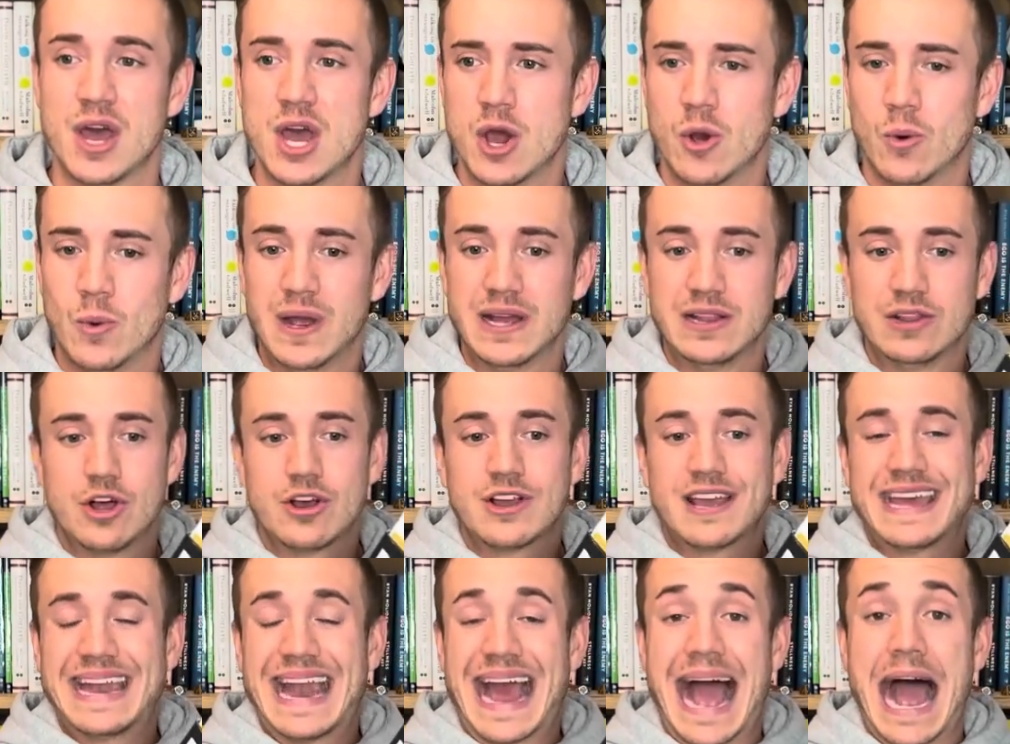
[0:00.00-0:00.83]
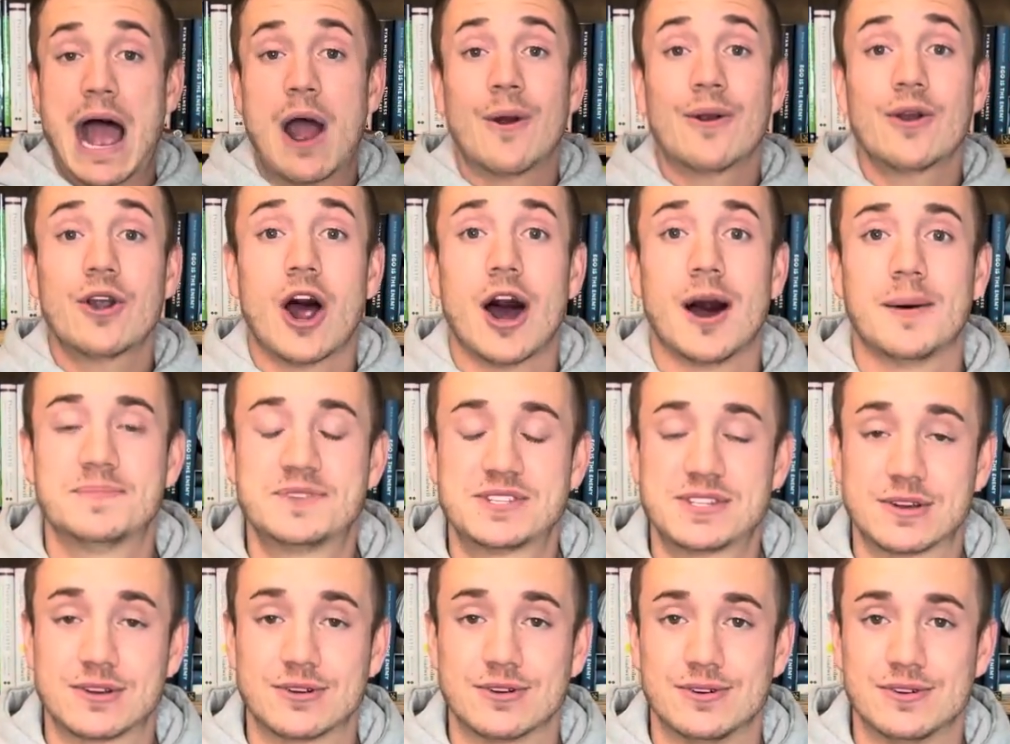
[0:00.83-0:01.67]
We look at our
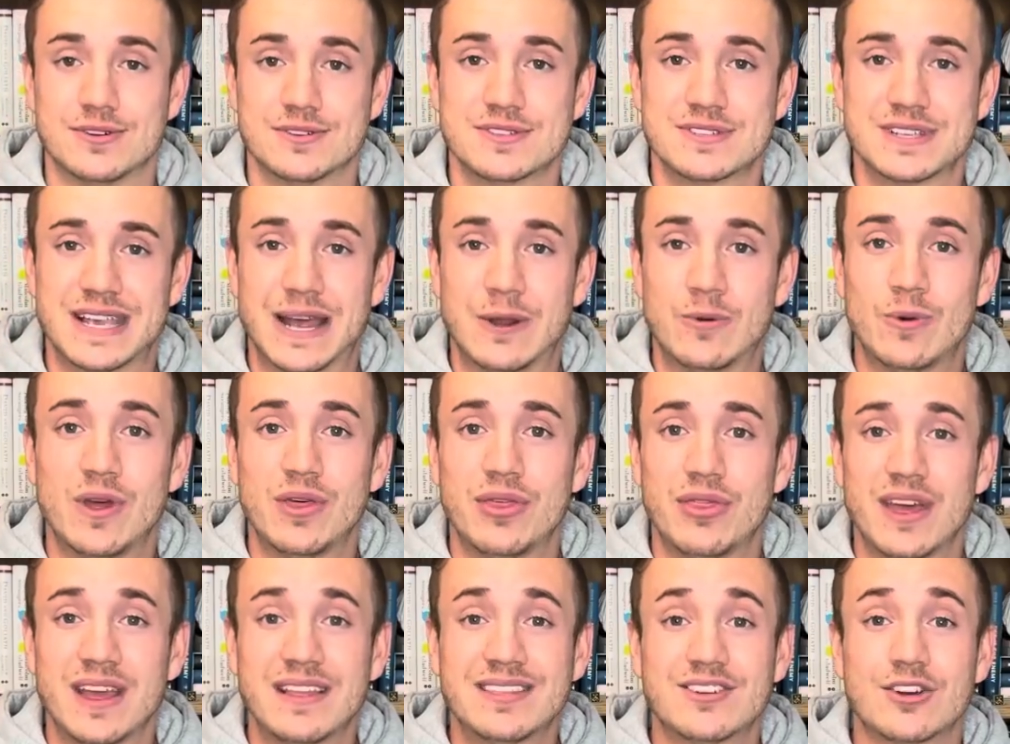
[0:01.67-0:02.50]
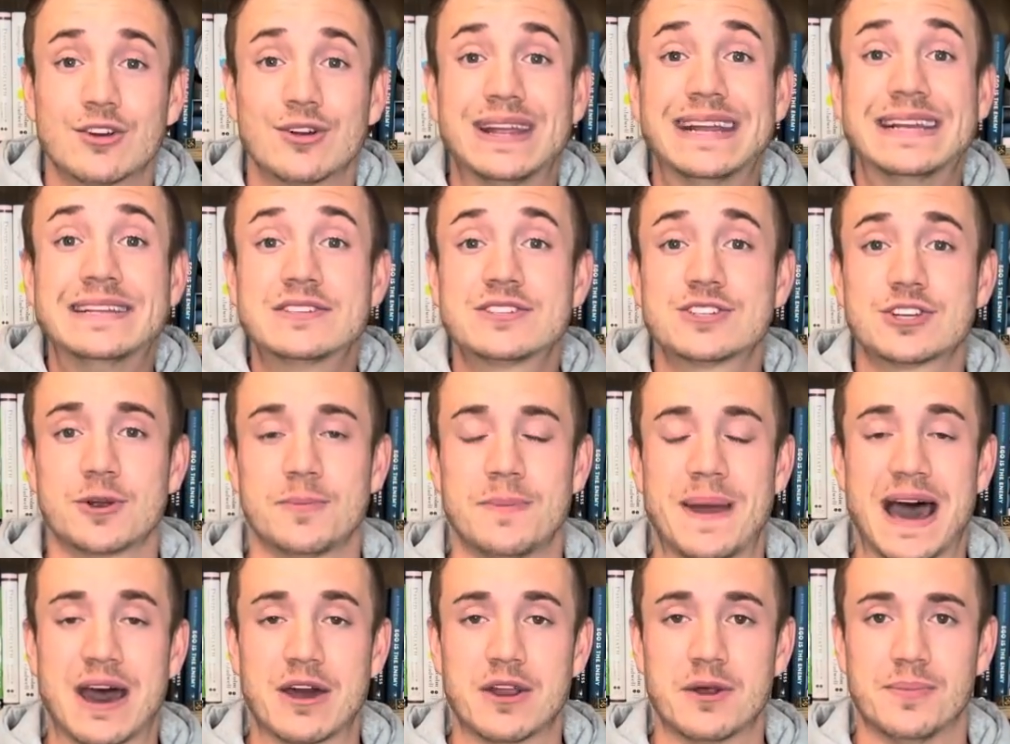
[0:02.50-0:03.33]
obstacles and we think they're
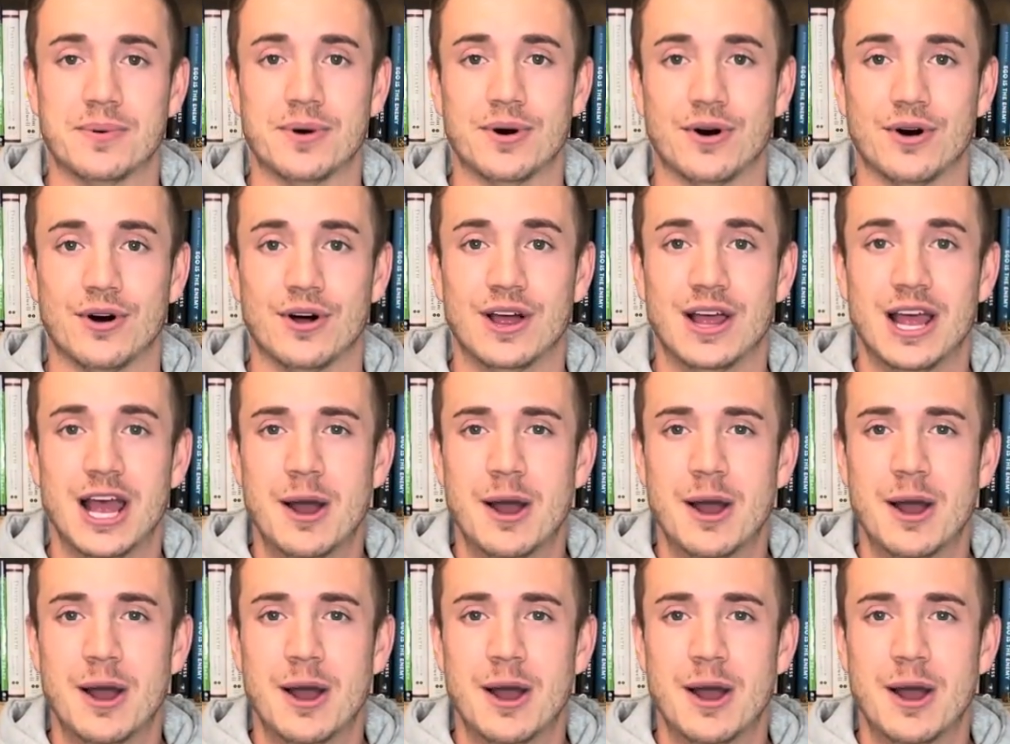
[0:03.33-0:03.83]
insurmountable.